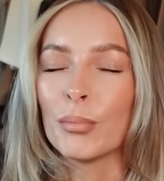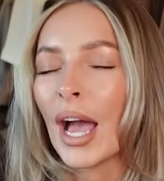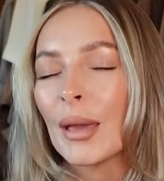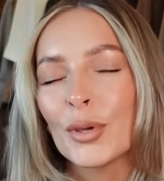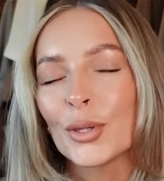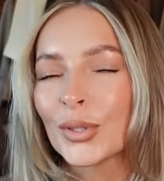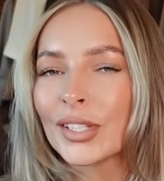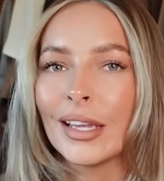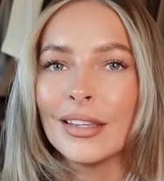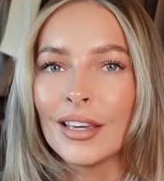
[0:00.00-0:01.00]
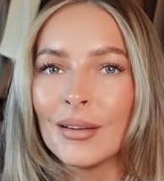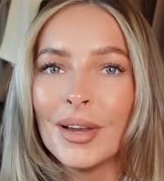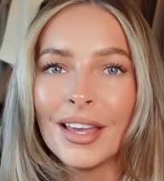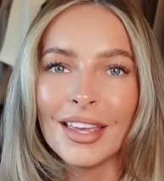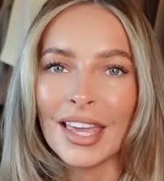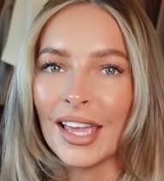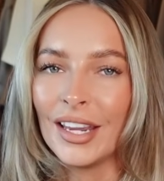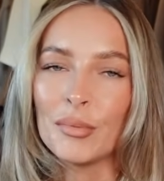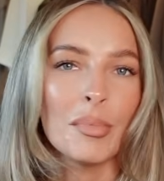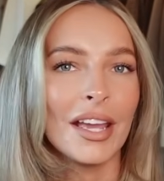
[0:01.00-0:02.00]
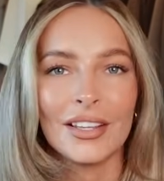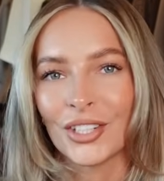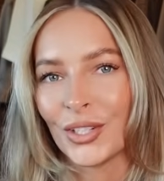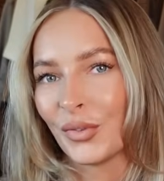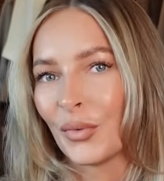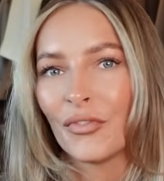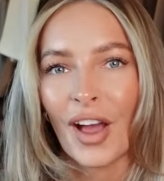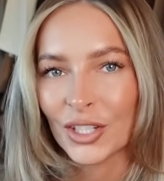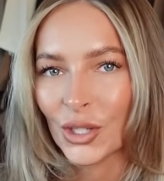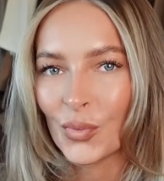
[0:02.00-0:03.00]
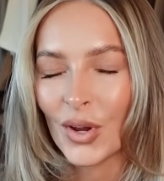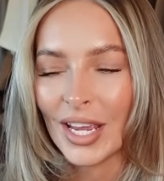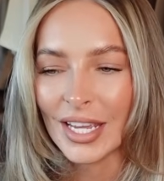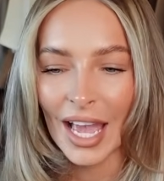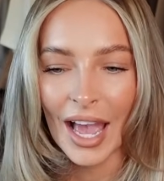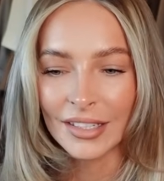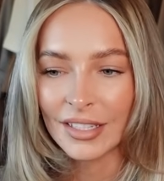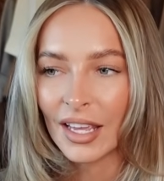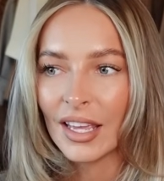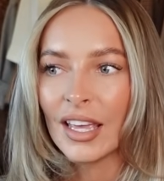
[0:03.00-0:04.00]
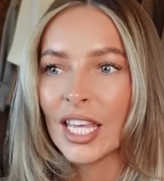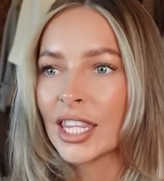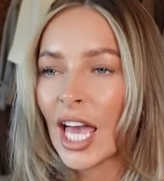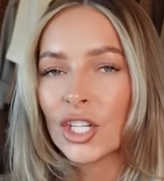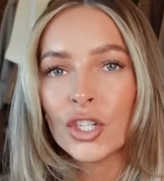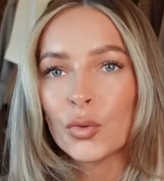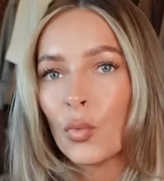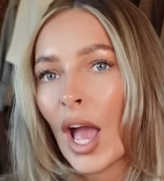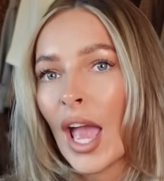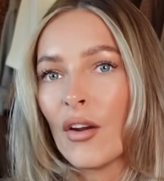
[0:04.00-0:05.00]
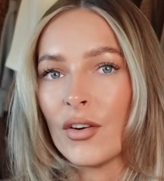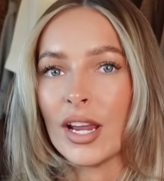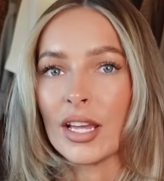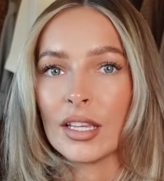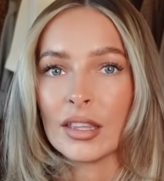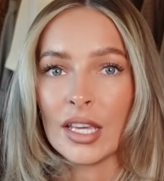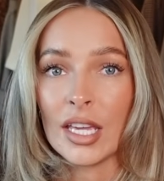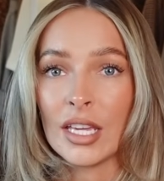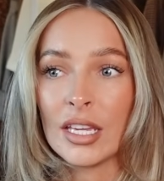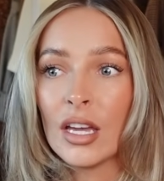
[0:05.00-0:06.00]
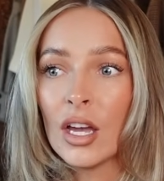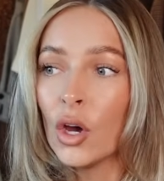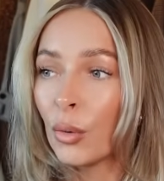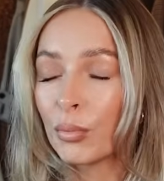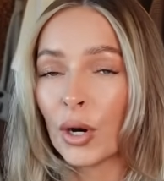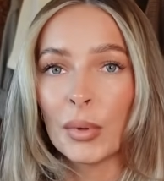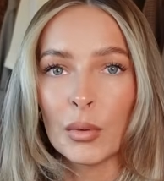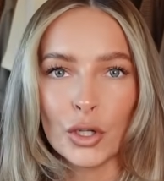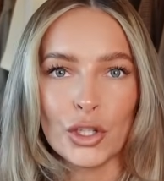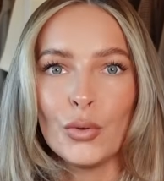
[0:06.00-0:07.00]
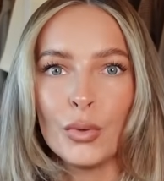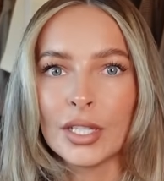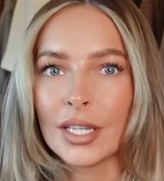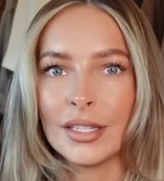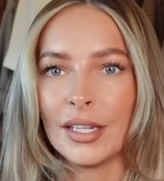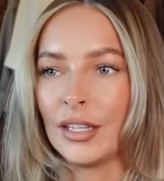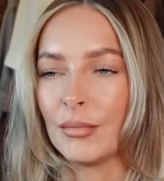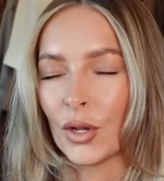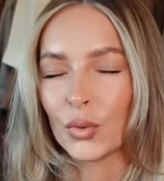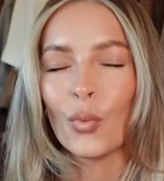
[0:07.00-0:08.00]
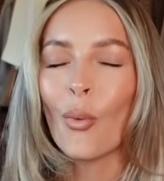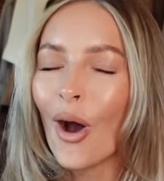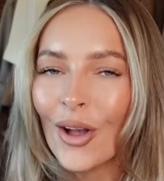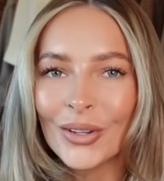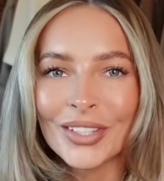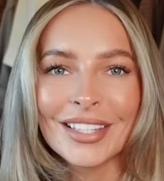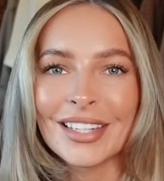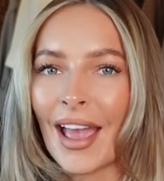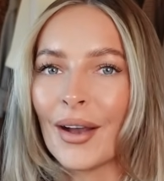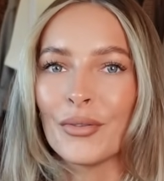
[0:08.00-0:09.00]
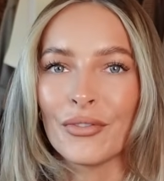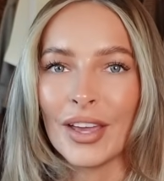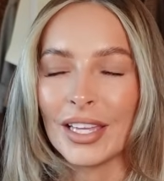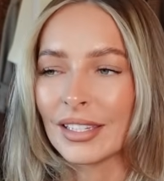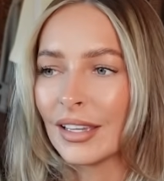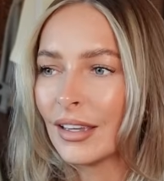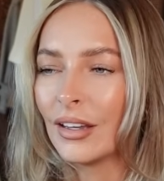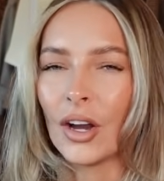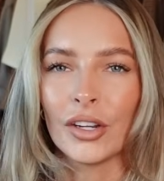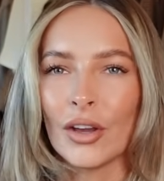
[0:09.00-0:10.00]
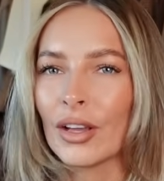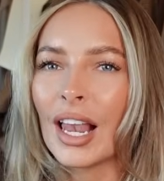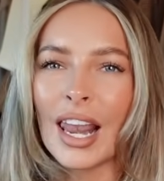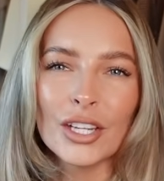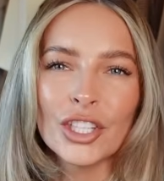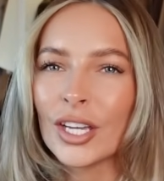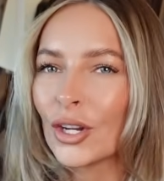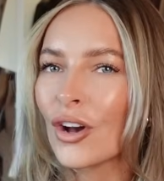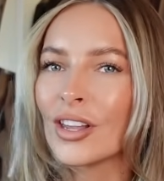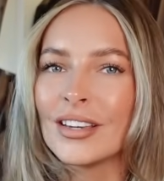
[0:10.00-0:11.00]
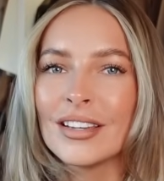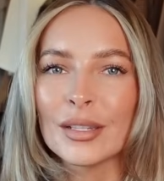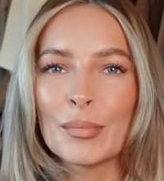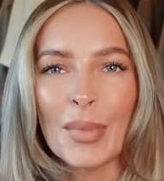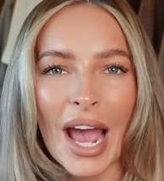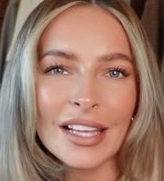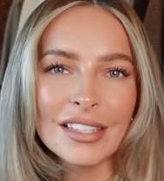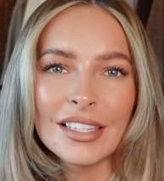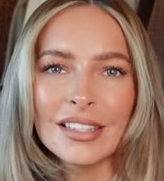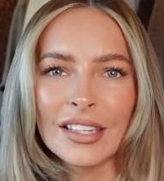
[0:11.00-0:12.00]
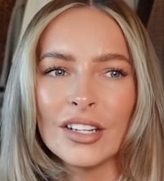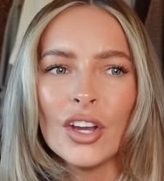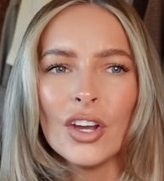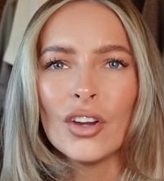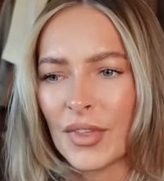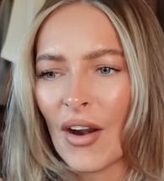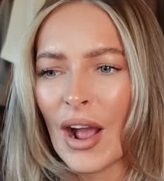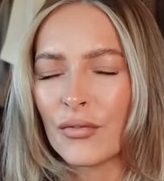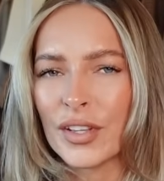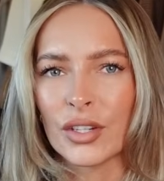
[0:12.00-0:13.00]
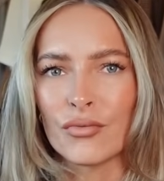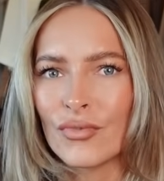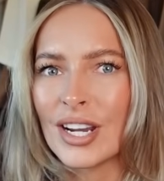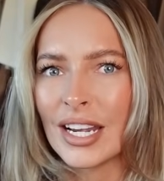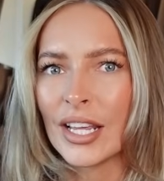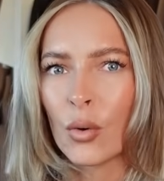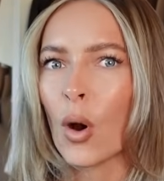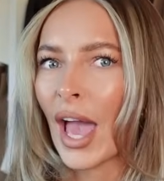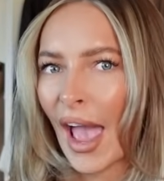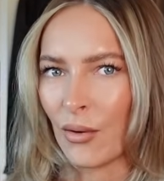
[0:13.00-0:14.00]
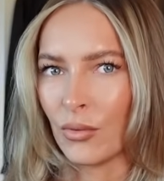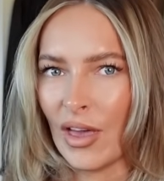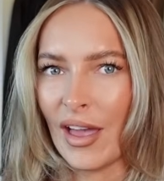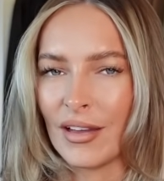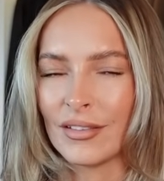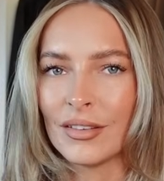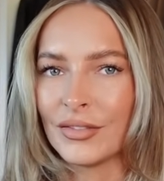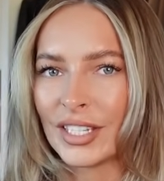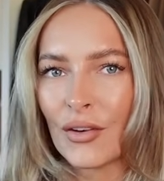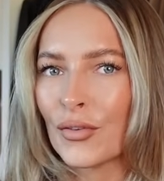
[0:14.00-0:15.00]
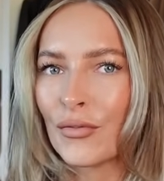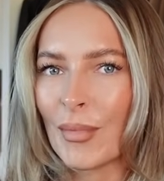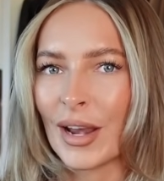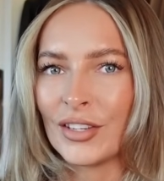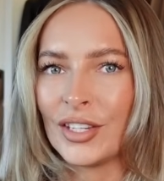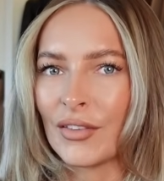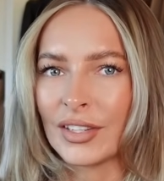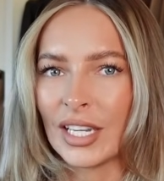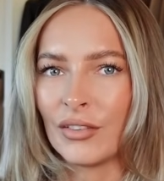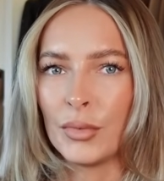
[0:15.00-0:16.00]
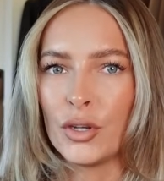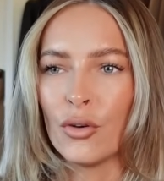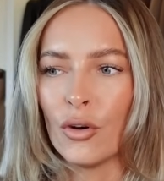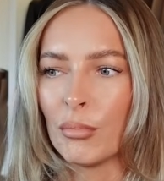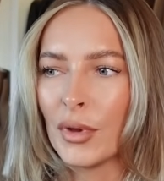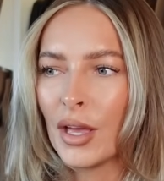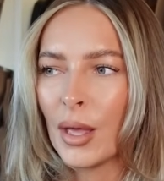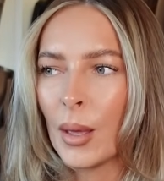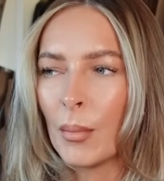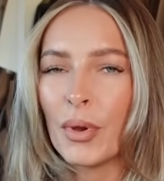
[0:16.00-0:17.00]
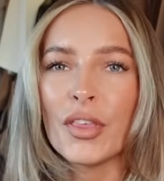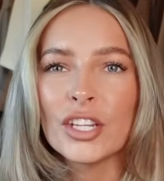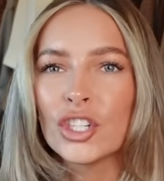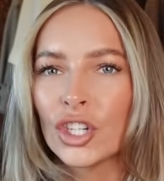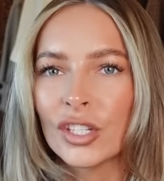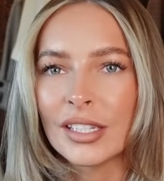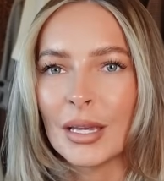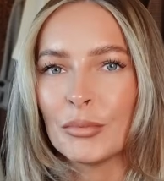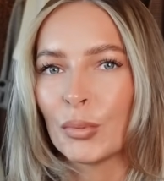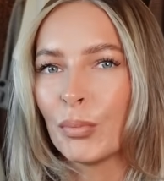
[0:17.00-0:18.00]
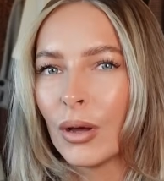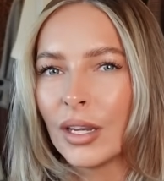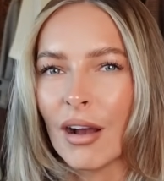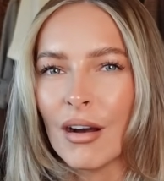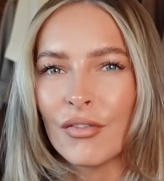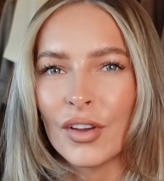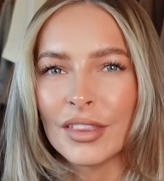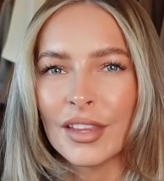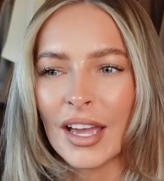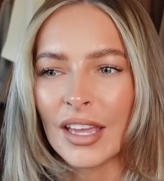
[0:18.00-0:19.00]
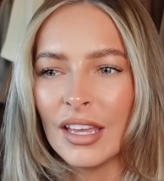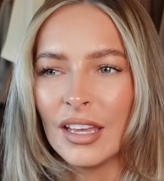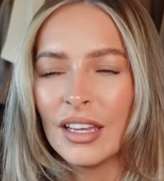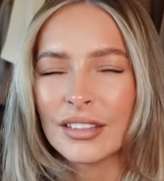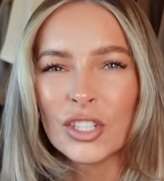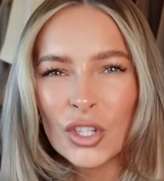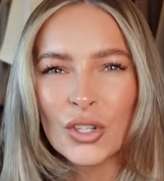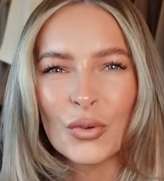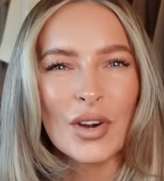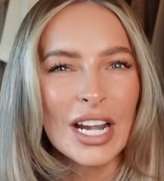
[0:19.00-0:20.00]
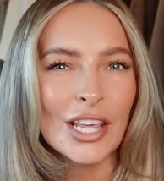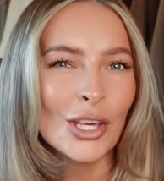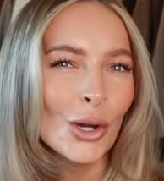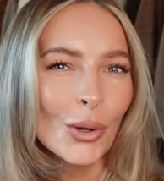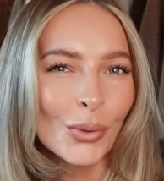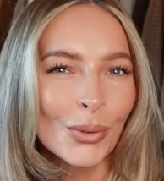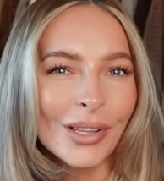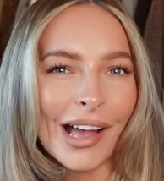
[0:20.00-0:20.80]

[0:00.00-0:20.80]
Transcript: Maybe you'll see them in pictures from Fashion Week, and they're just wearing the probably what you would consider the most wildest outfits, I don't know, clashing colours and patterns, and their outfits are really quite out there, different from anything you'd ever see from the norm, but they just seem to pull it off, and they just look really cool.